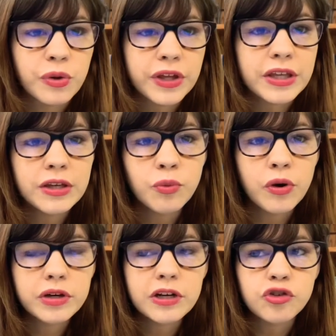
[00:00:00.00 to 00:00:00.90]
He
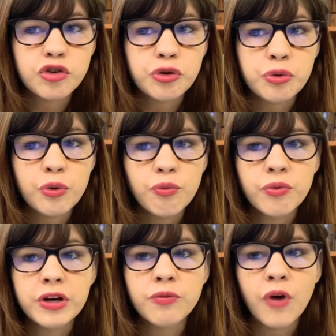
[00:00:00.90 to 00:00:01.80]
wanted to
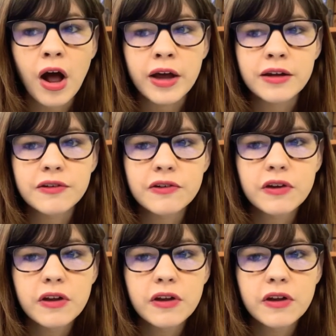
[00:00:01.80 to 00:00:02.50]
rewrite,